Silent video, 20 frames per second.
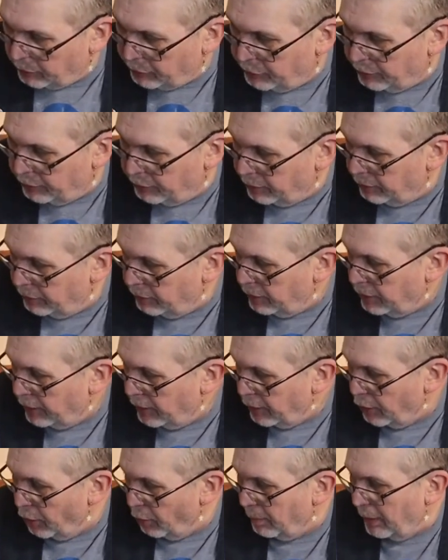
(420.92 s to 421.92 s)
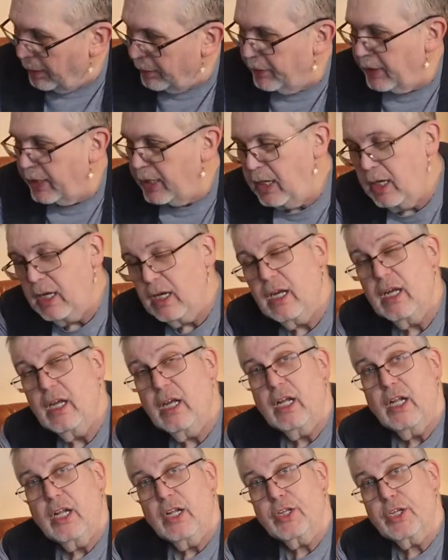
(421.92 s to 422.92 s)
to know about the
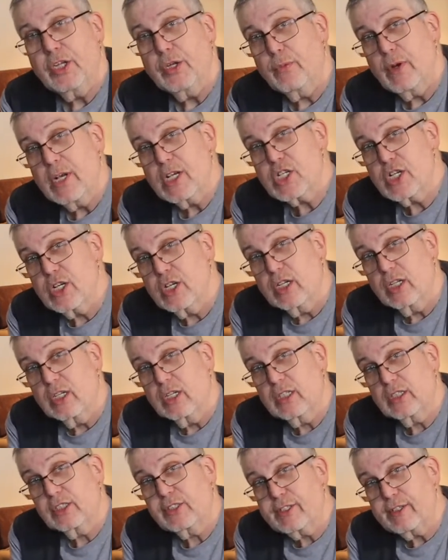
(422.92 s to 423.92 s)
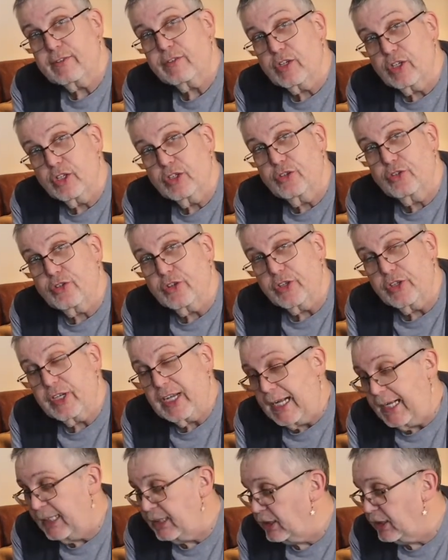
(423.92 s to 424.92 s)
original 700 has